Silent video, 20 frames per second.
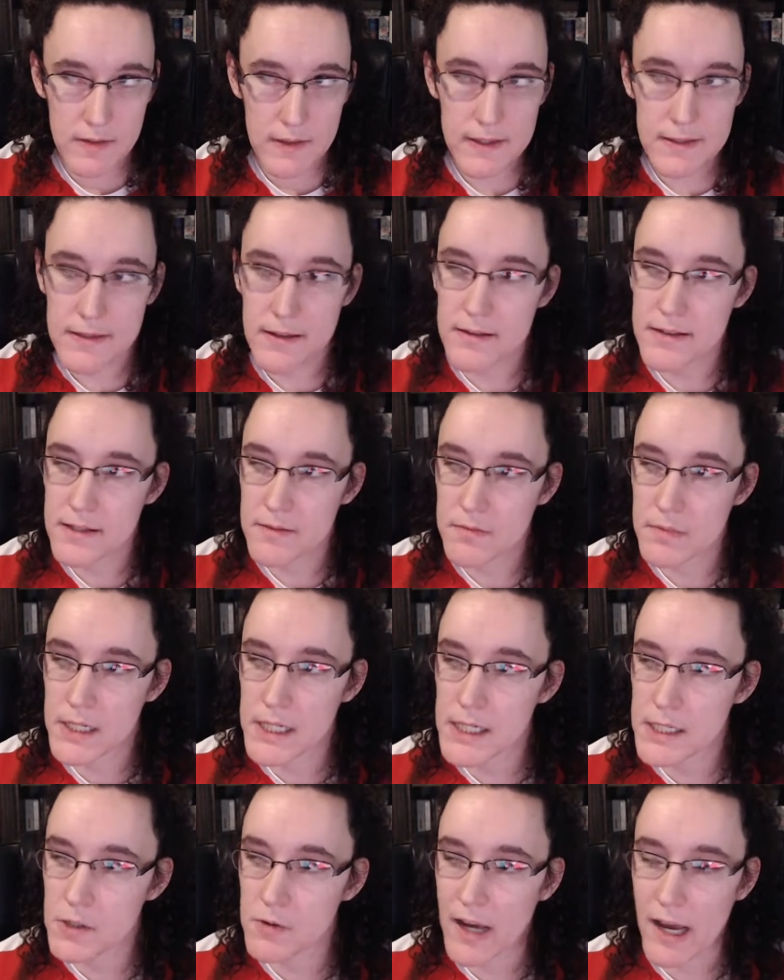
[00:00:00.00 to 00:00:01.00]
This doesn't
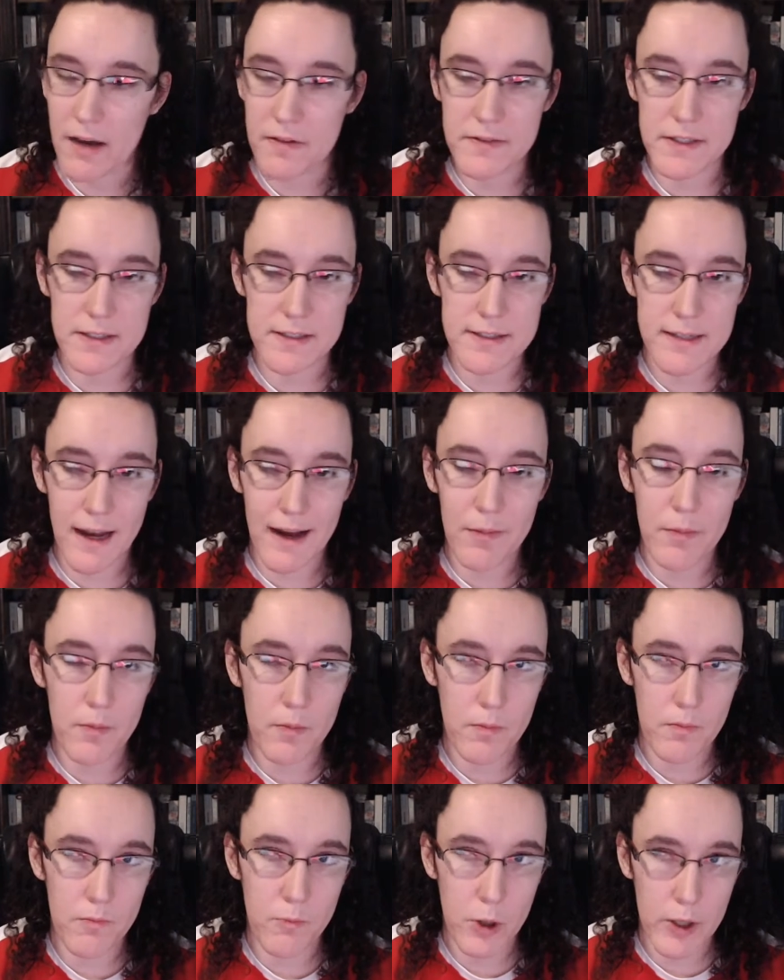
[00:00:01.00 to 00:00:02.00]
mean you have to stop
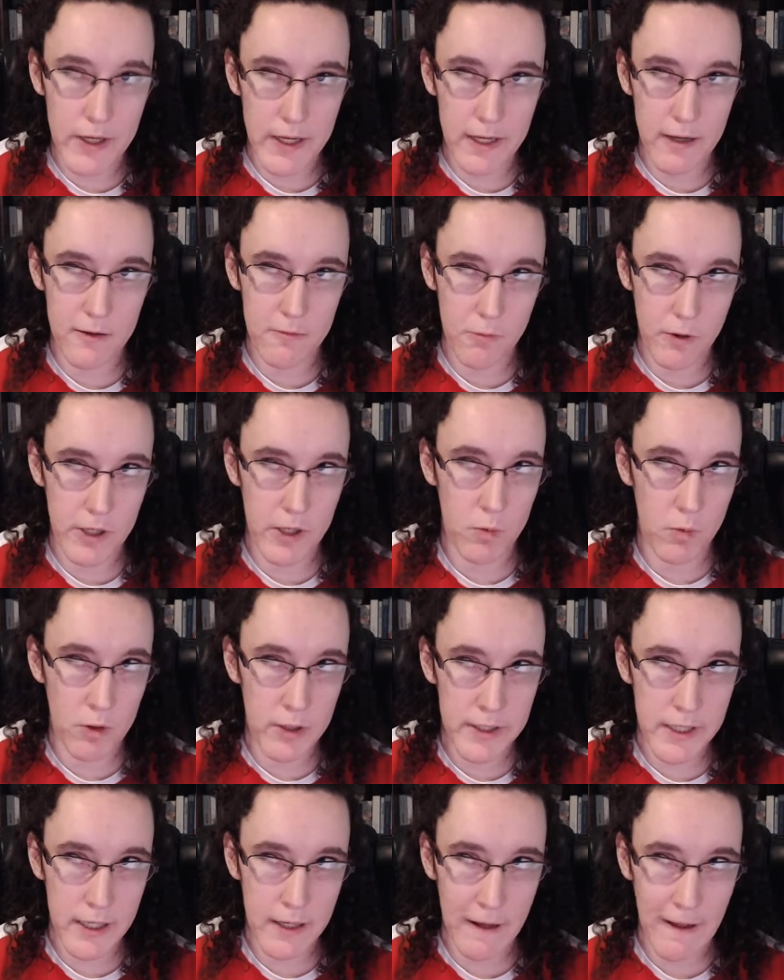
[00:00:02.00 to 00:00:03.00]
working on what you're
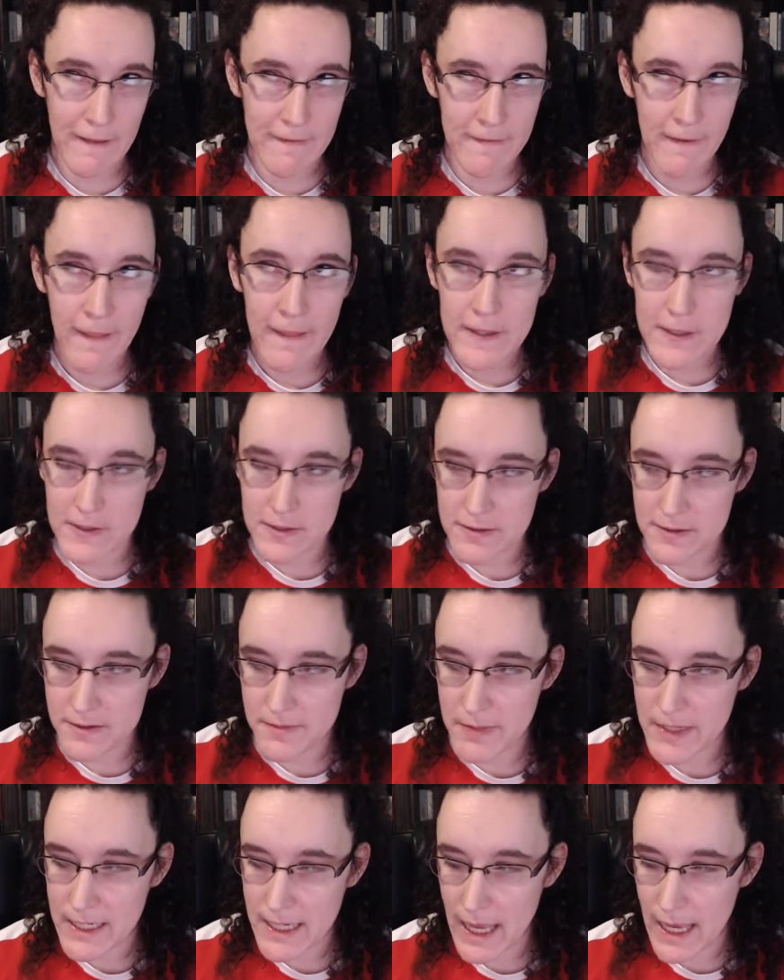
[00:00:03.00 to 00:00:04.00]
working on. This
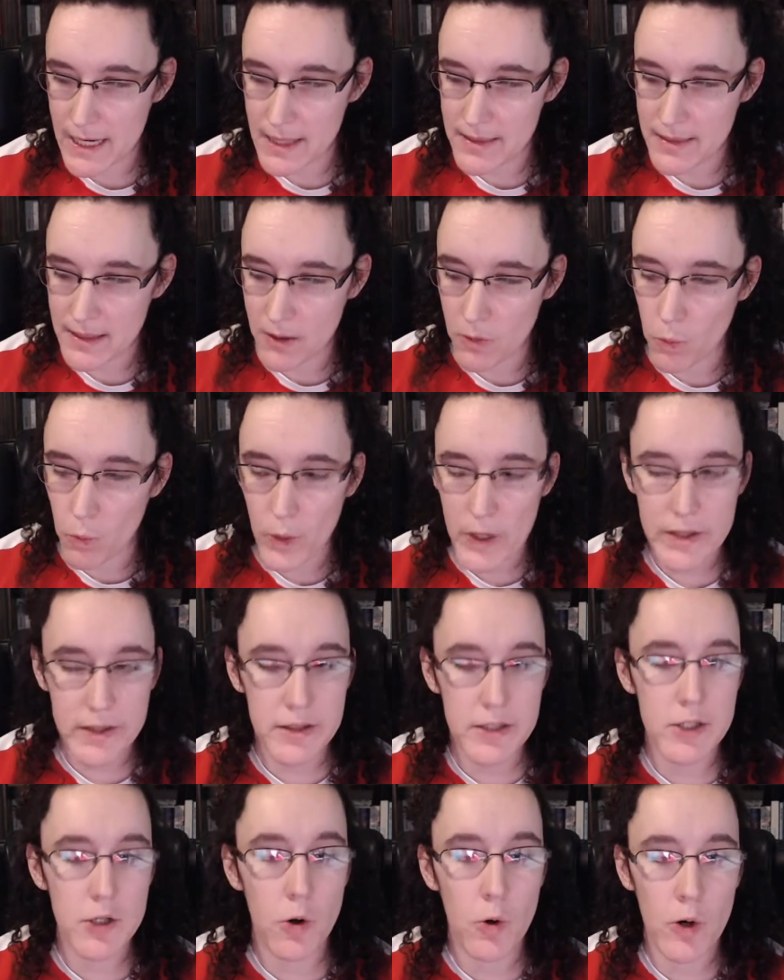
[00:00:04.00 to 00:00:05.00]
doesn't mean anything with
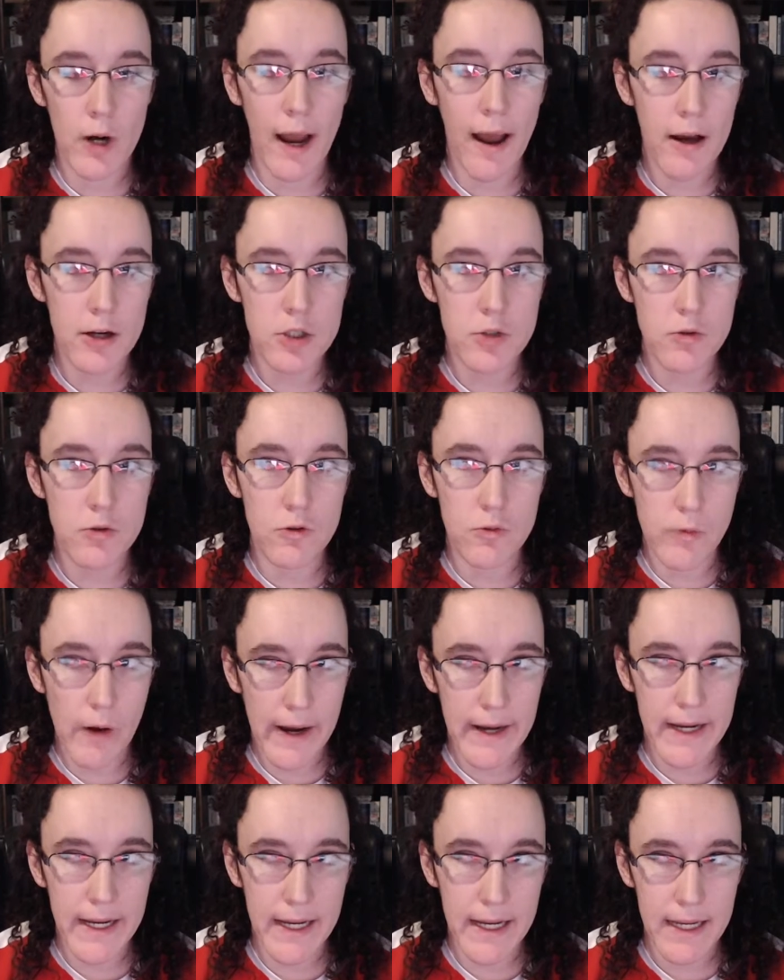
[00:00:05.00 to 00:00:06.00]
your actual
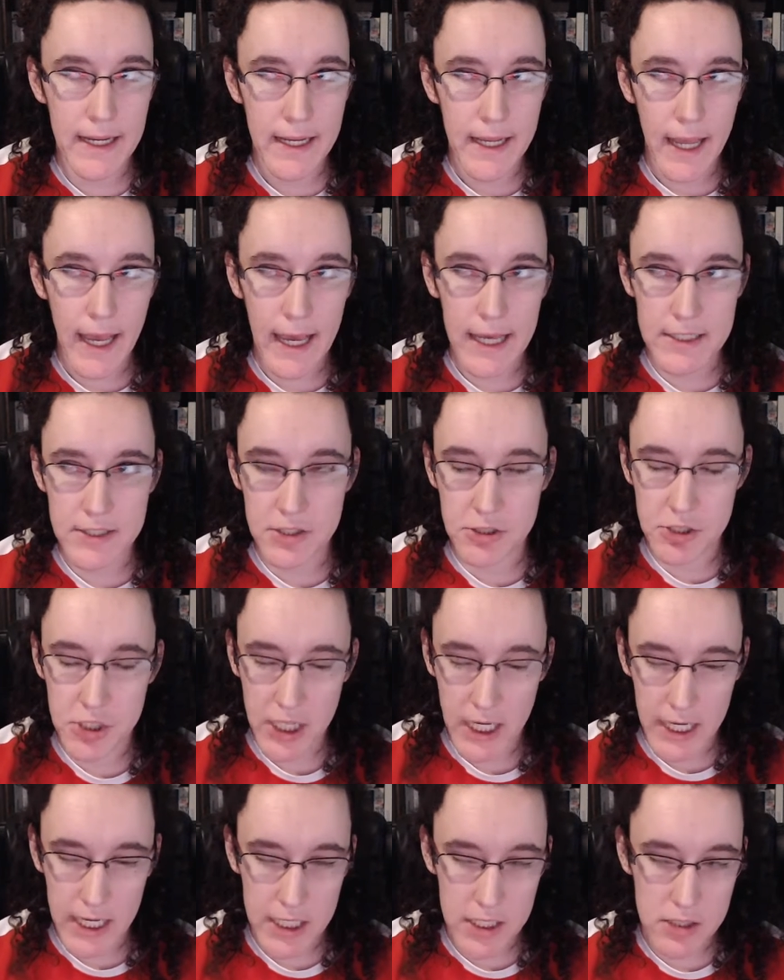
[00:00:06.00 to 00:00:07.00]
writing has to
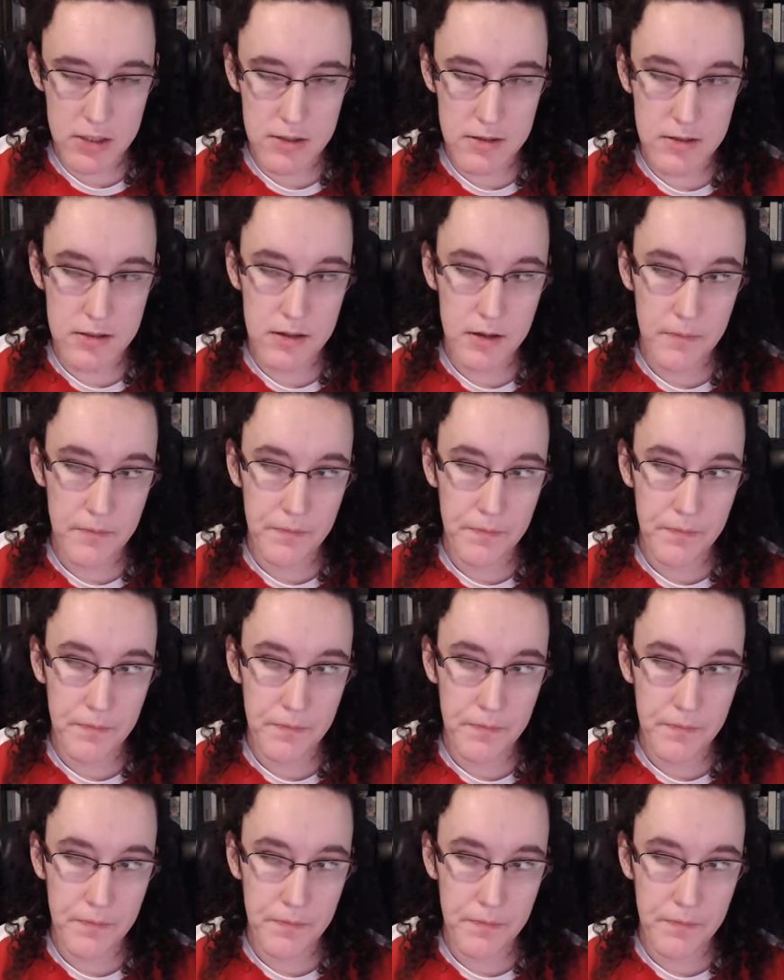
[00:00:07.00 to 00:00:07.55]
change.